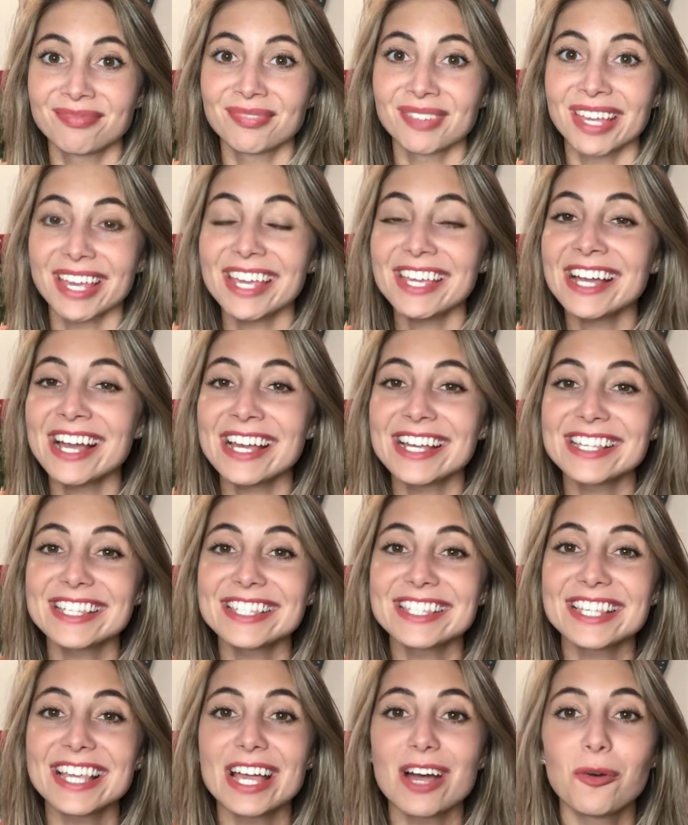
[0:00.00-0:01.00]
Hey
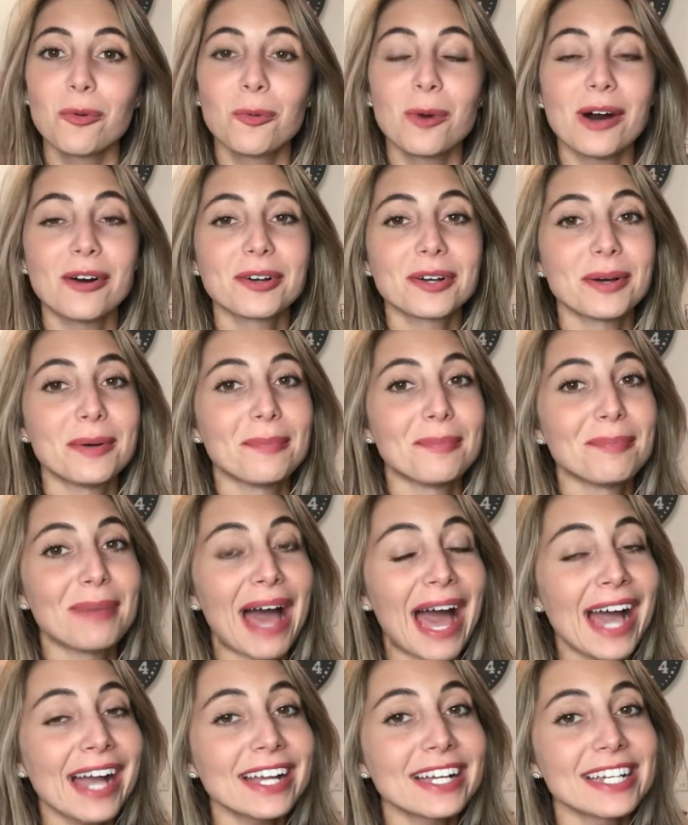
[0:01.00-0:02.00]
guys, welcome
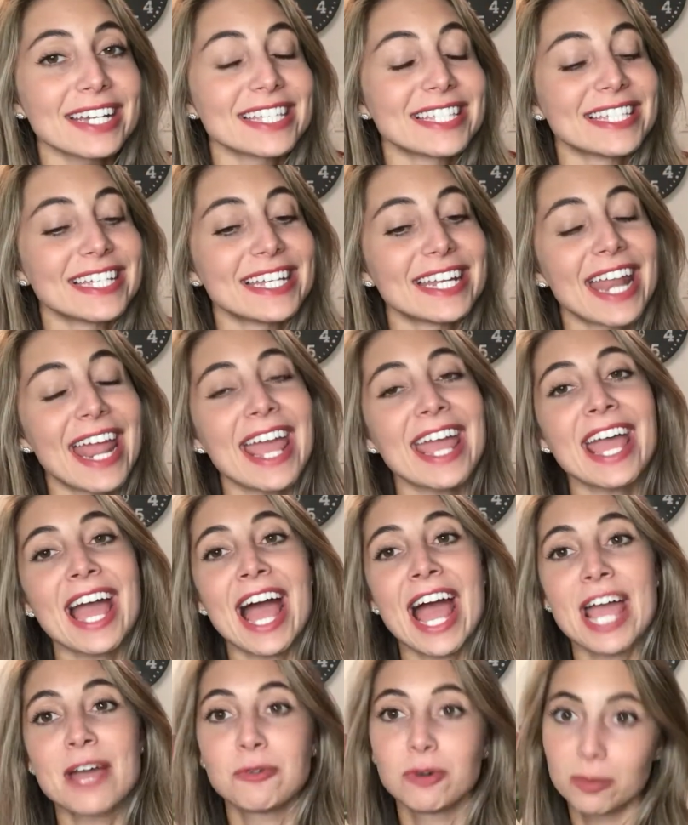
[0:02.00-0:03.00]
back. Today
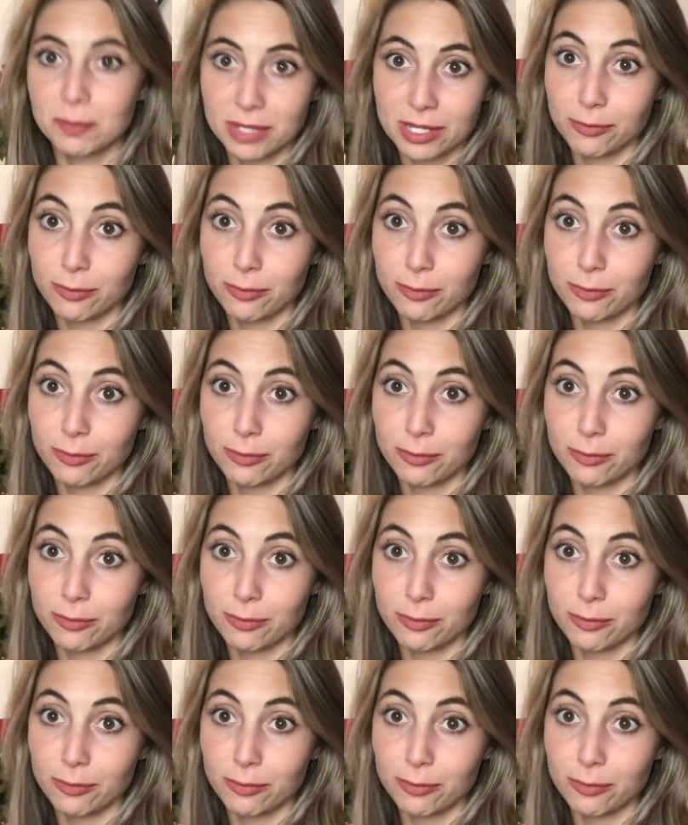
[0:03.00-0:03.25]
I will be